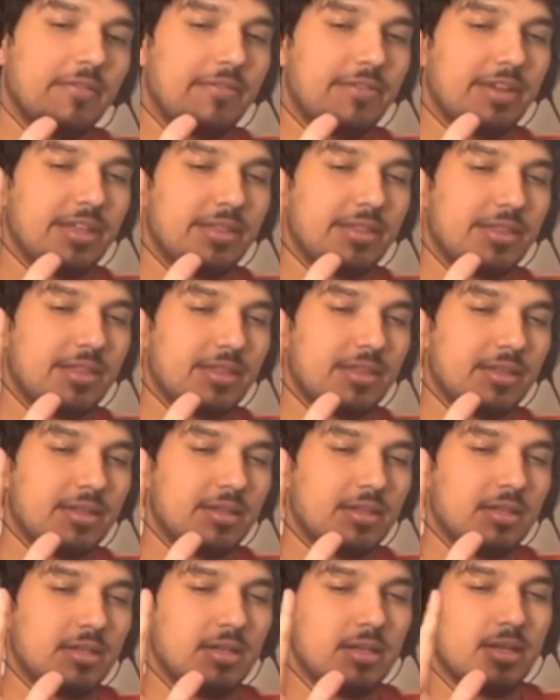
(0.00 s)
5th,
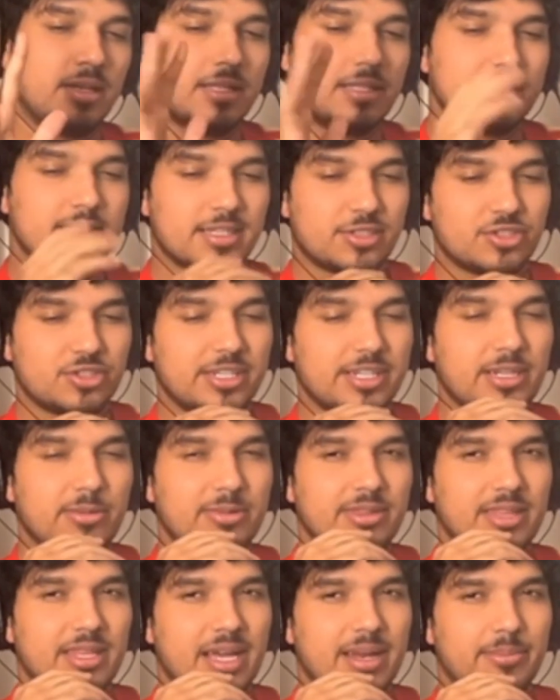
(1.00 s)
Section 80
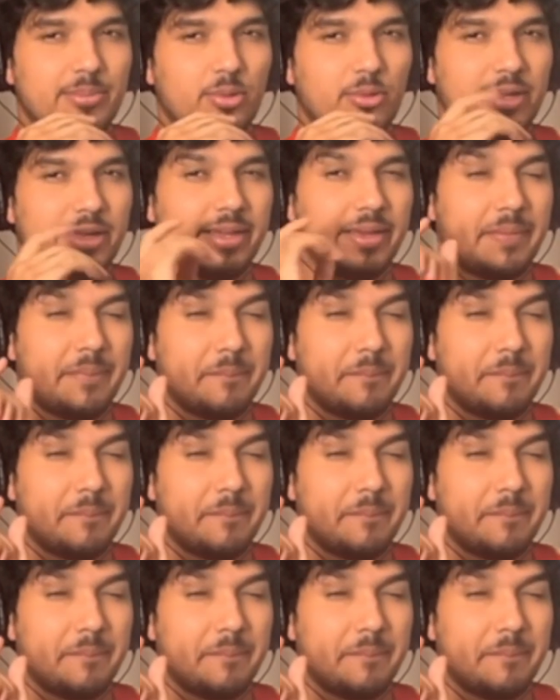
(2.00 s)
with 9 points,